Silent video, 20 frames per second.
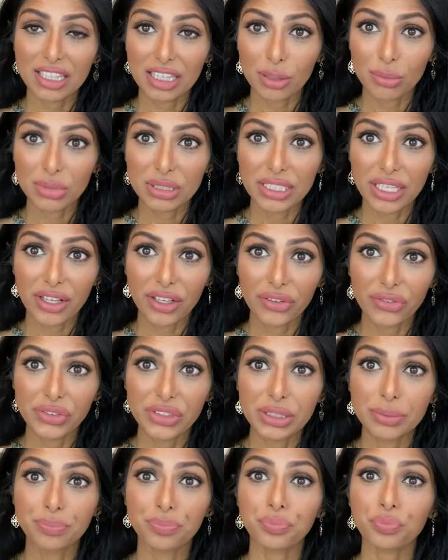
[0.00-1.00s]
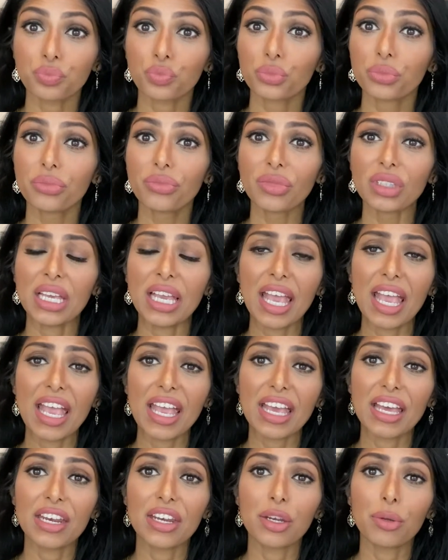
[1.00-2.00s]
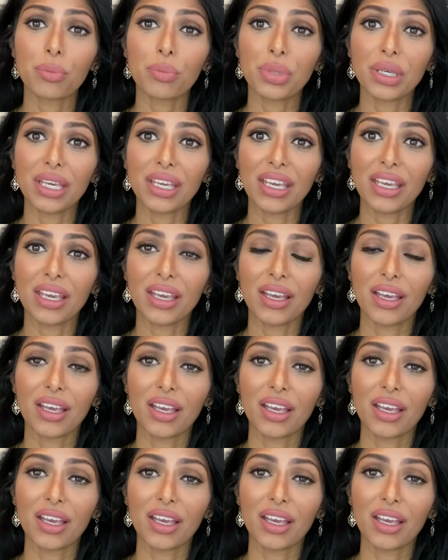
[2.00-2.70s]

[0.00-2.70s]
themselves and be